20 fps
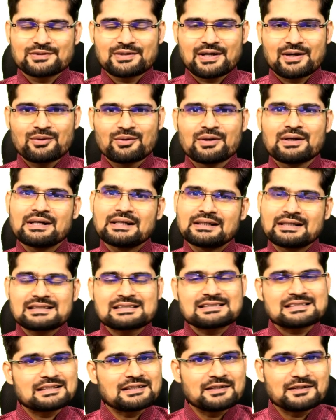now
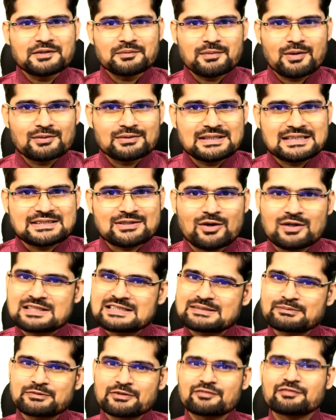let's learn about this
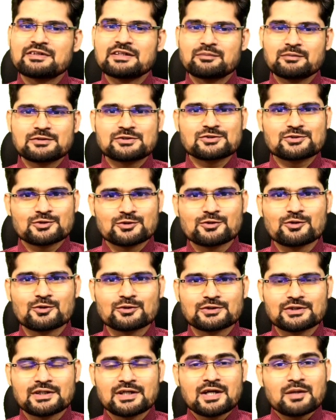concept of limits to
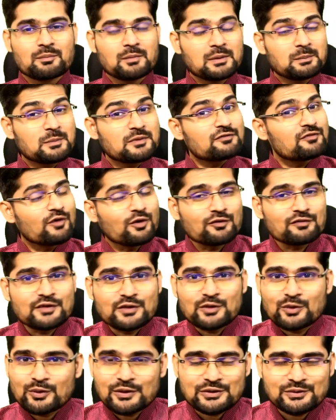growth. But before we
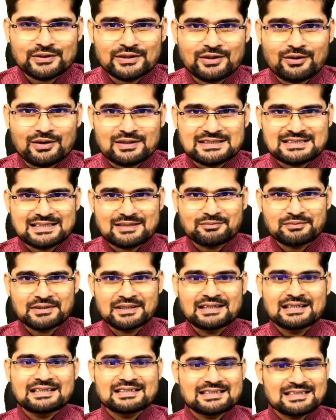go into the concept,
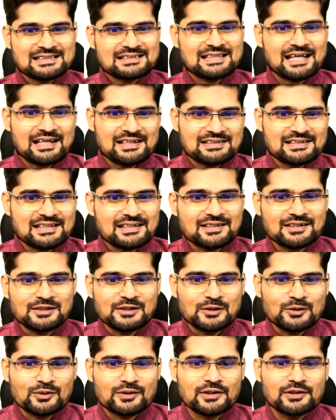just take a
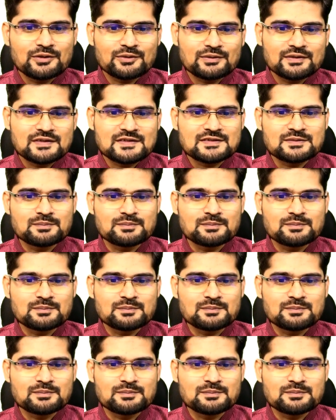look into this